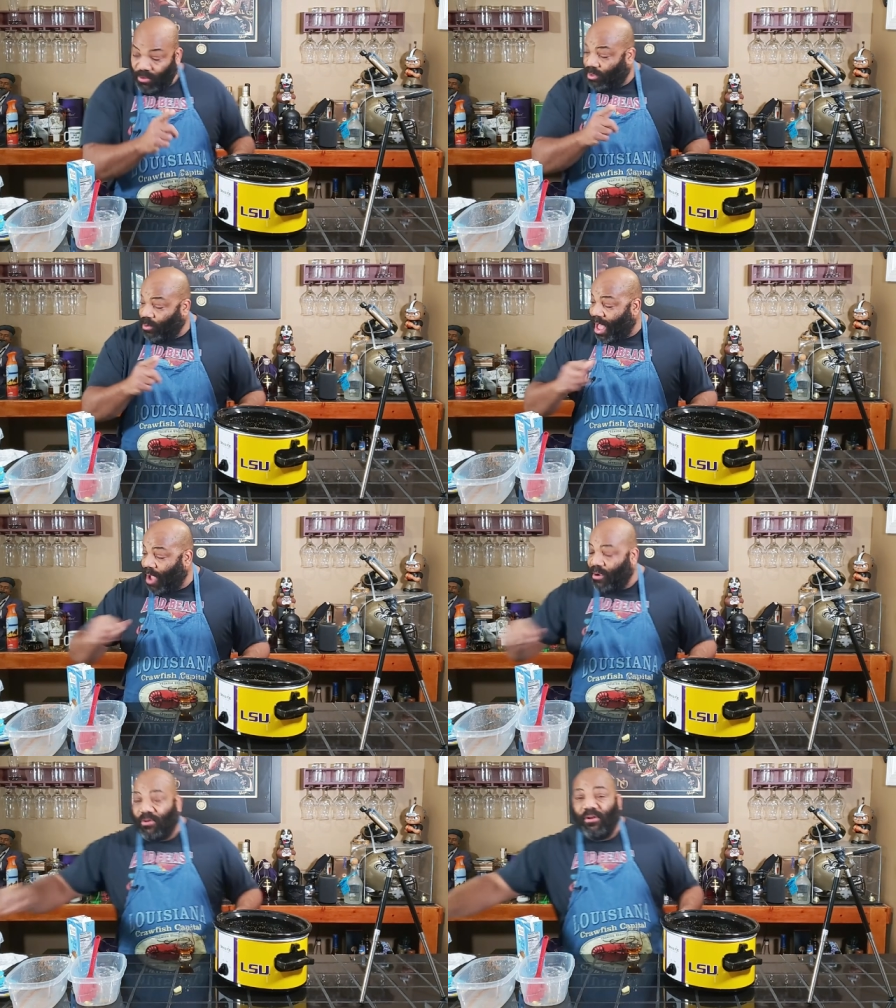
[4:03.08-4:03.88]
for two to three
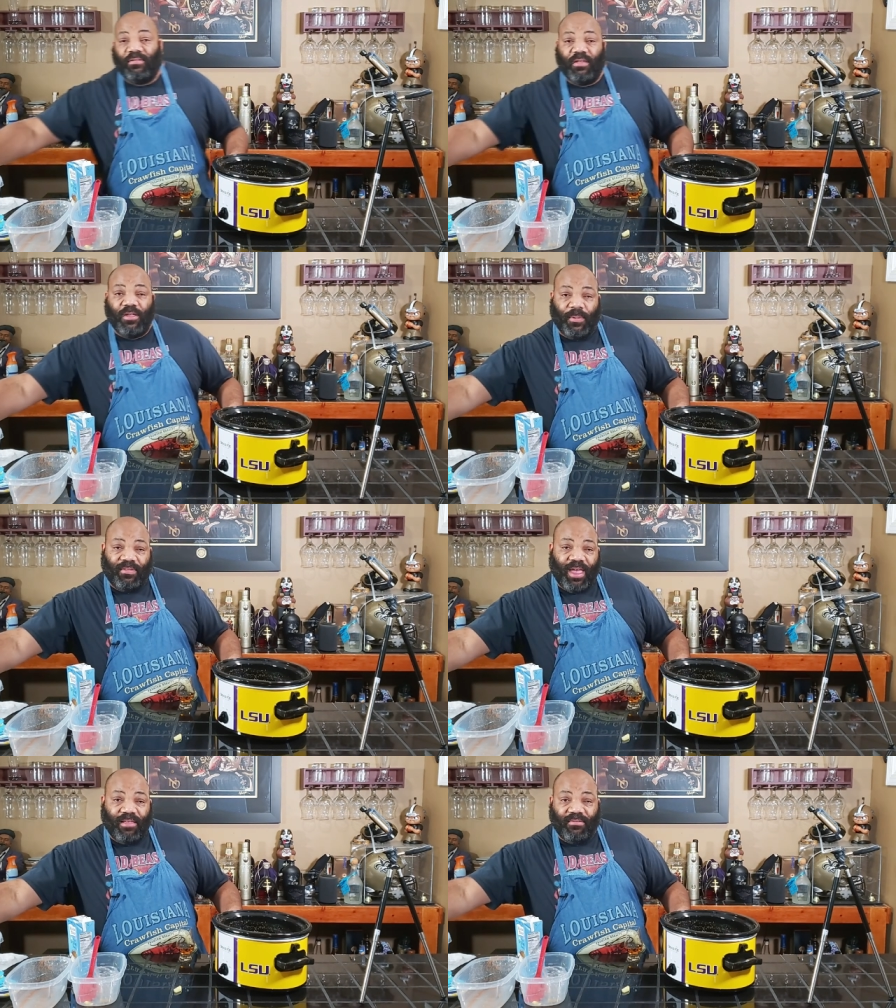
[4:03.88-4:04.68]
hours or until your
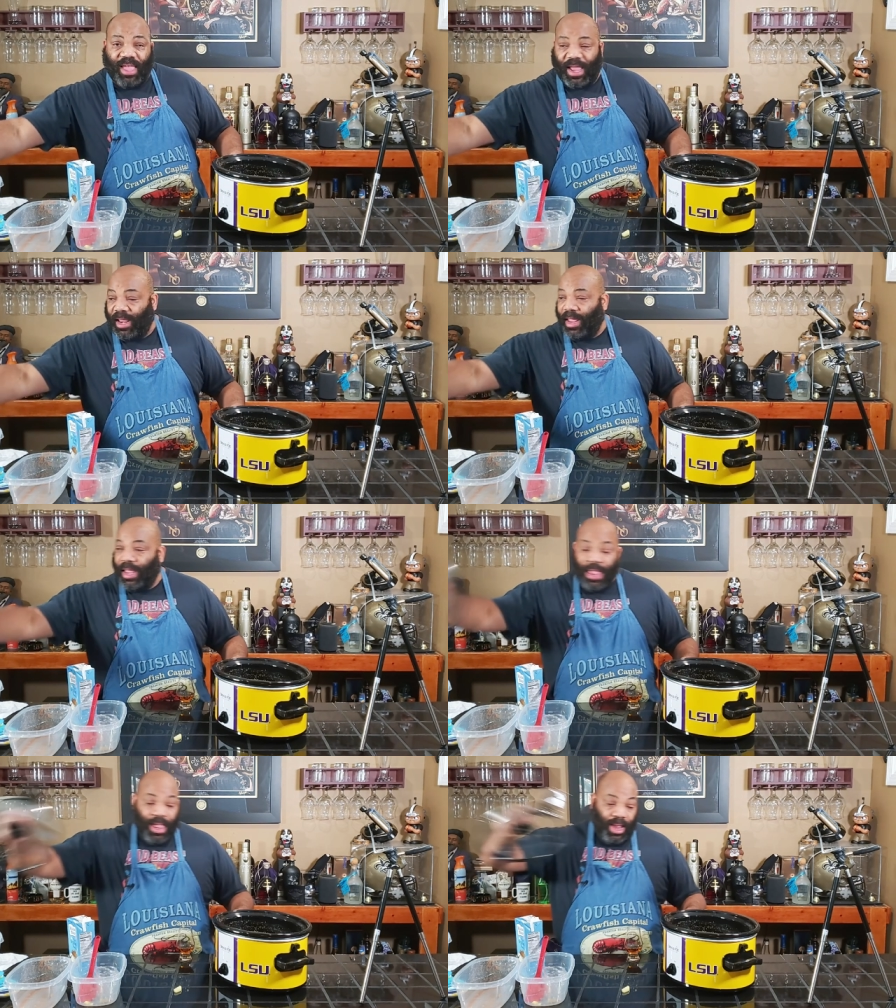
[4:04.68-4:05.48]
potatoes get
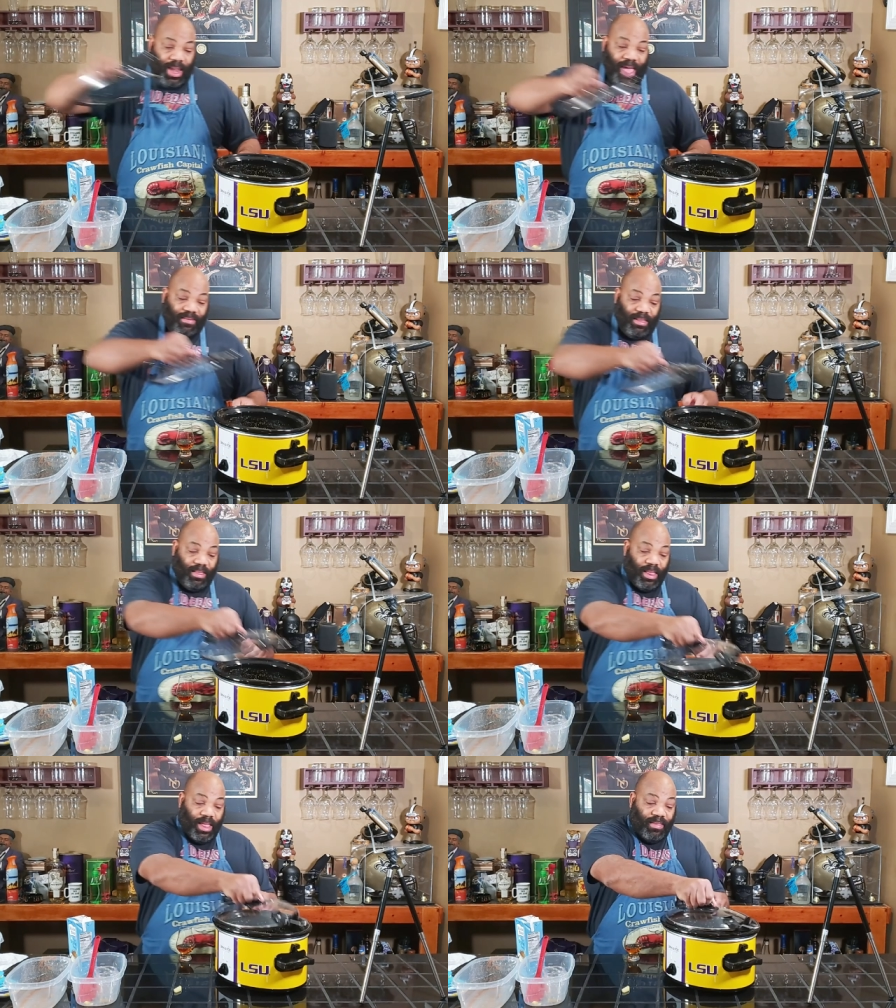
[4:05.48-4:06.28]
nice
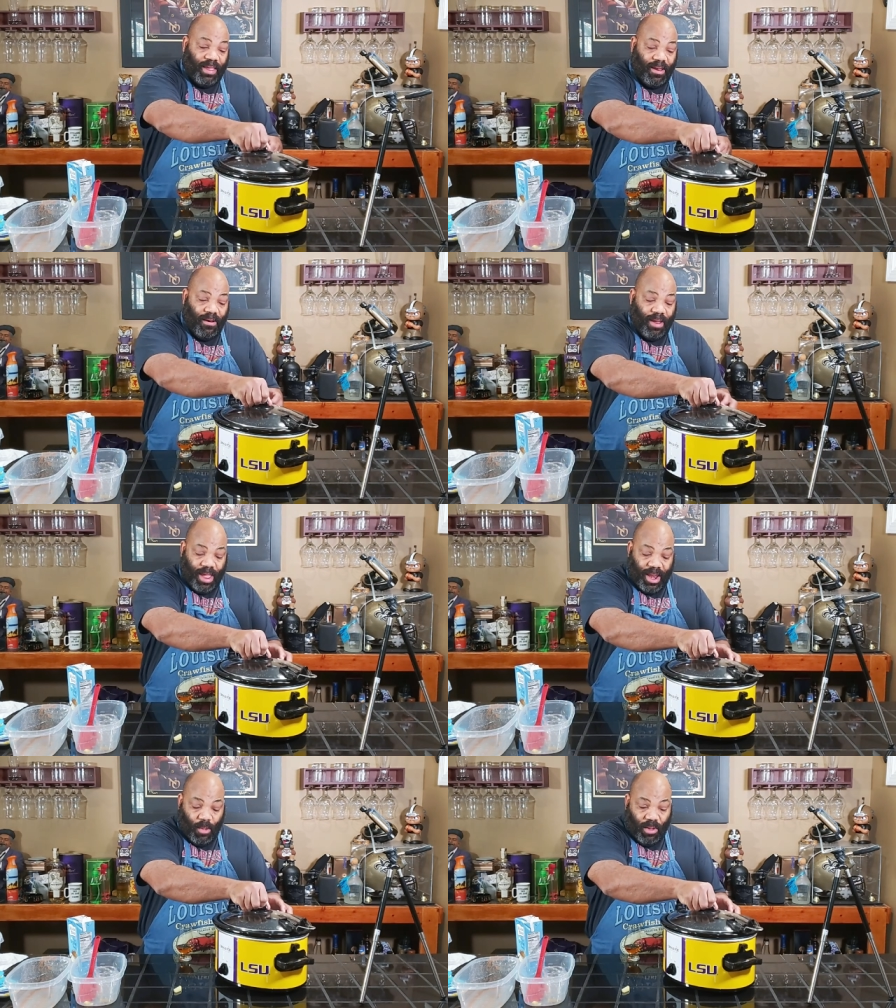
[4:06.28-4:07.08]
and tender,
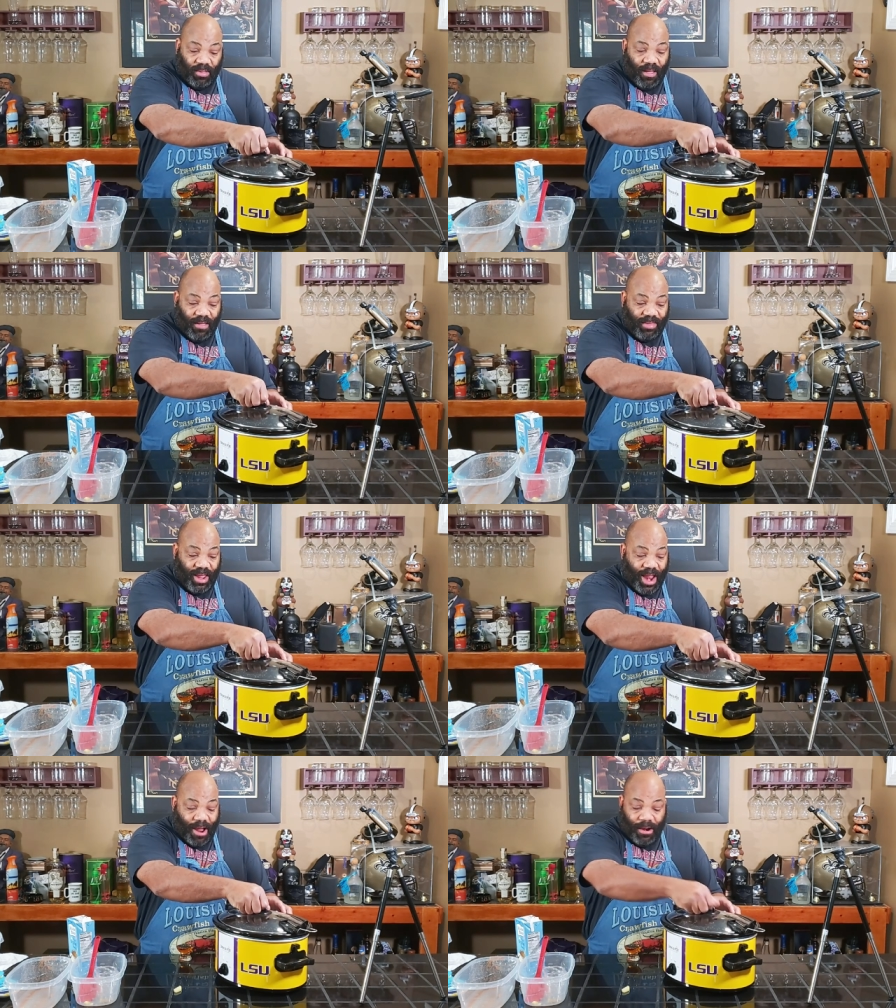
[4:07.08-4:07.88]
and then we'll toss
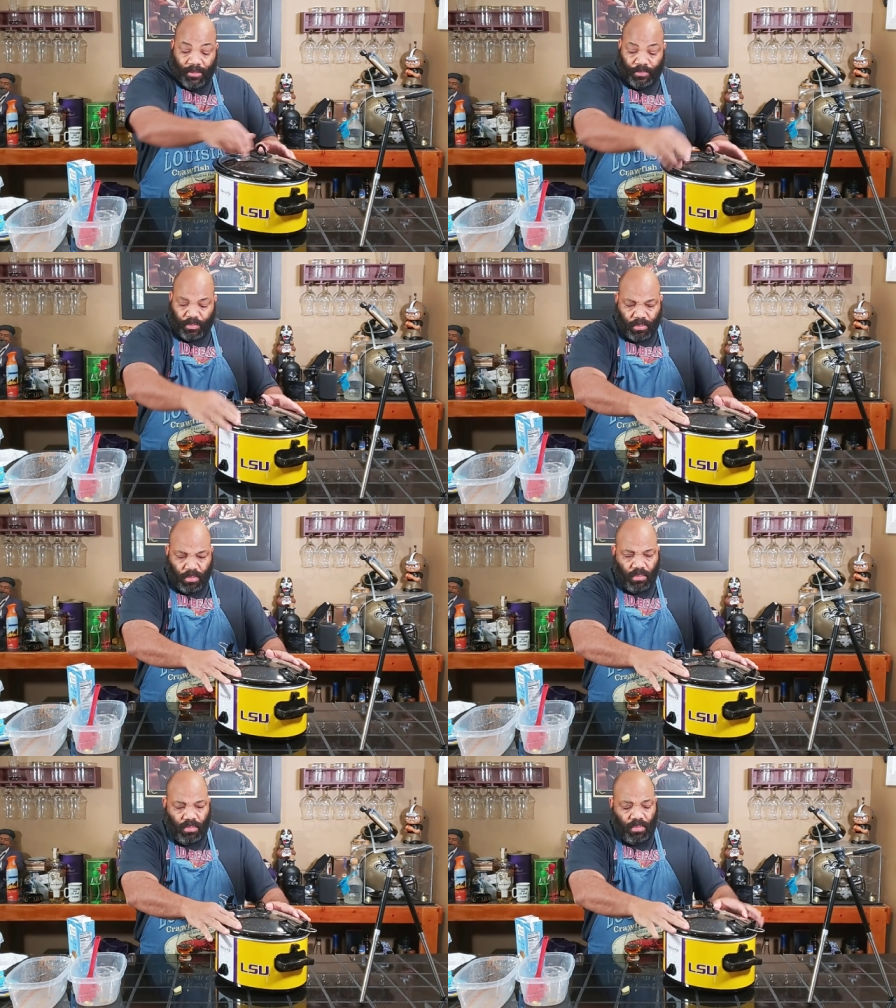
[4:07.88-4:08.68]
in our
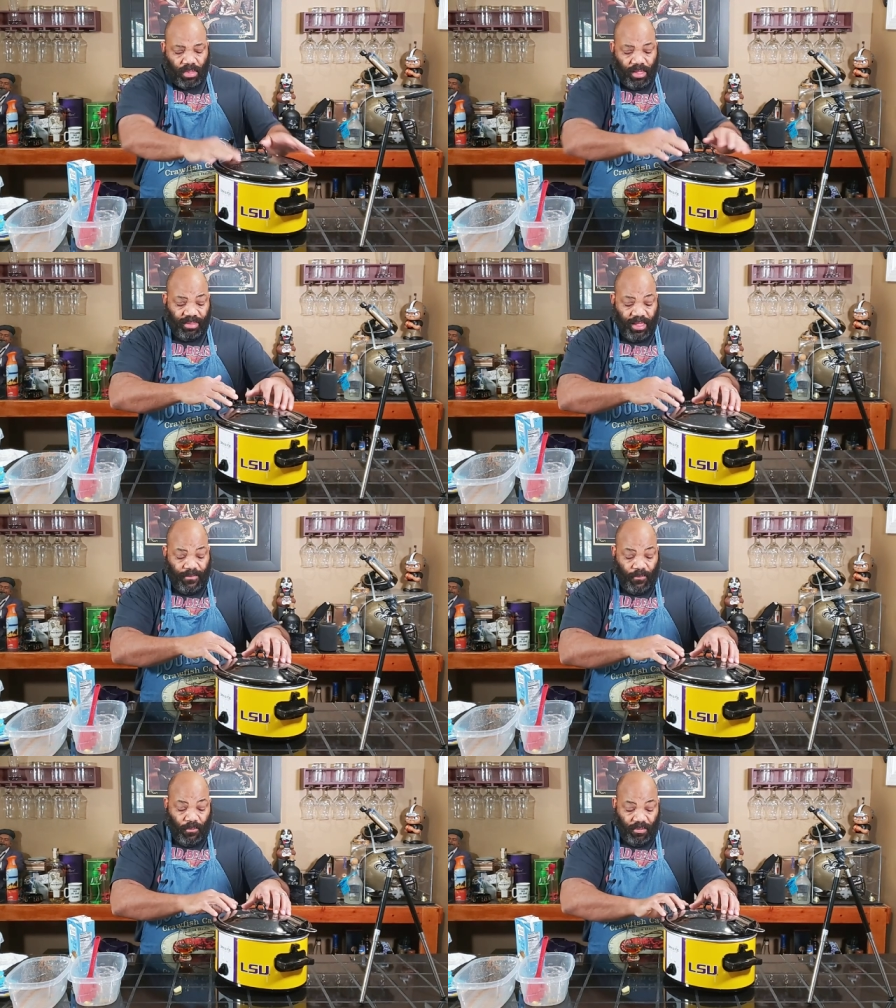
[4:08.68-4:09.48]

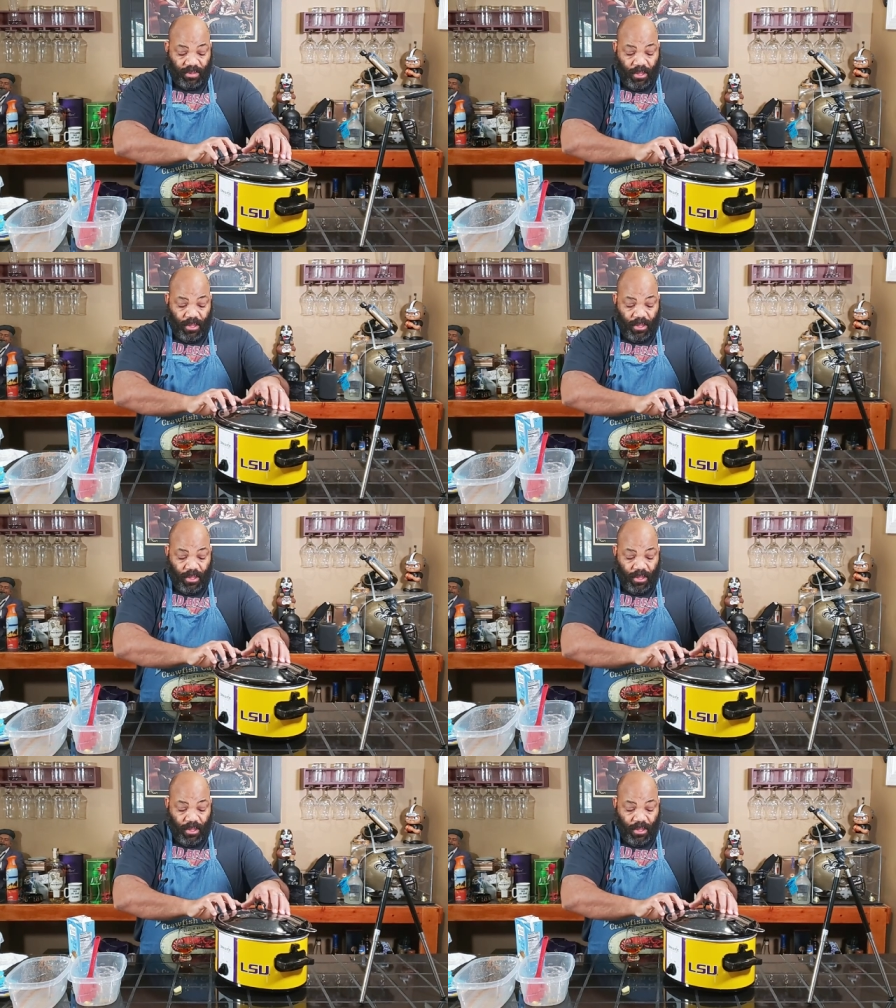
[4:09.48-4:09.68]
seafood.